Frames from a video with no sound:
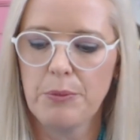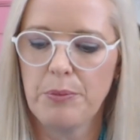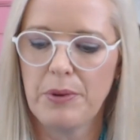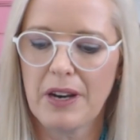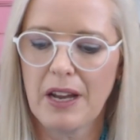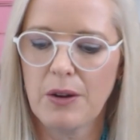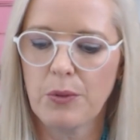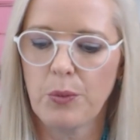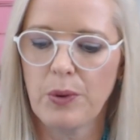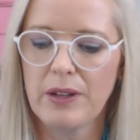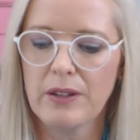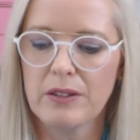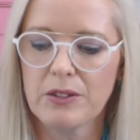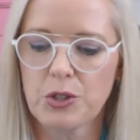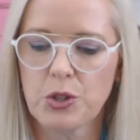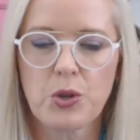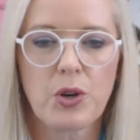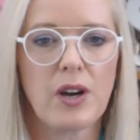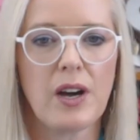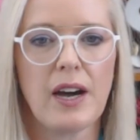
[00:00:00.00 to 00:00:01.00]
but I
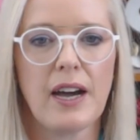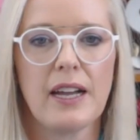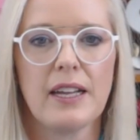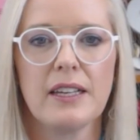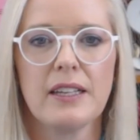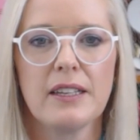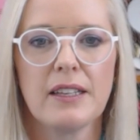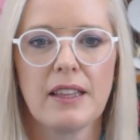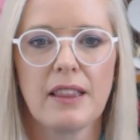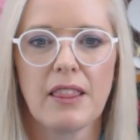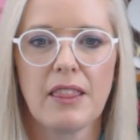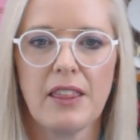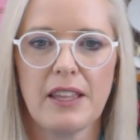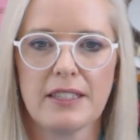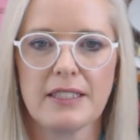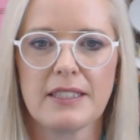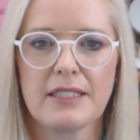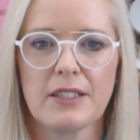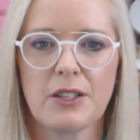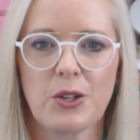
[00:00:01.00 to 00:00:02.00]
will try
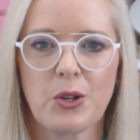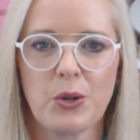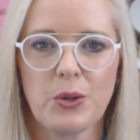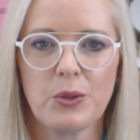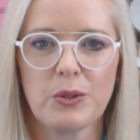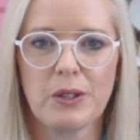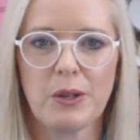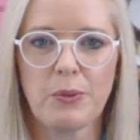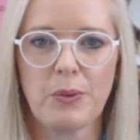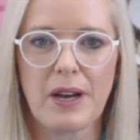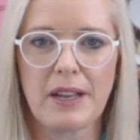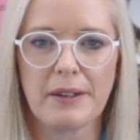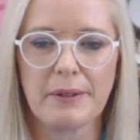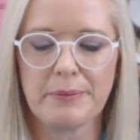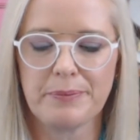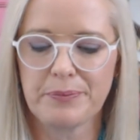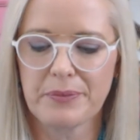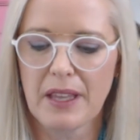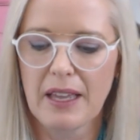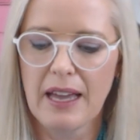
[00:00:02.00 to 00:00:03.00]
this cooler one.
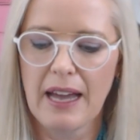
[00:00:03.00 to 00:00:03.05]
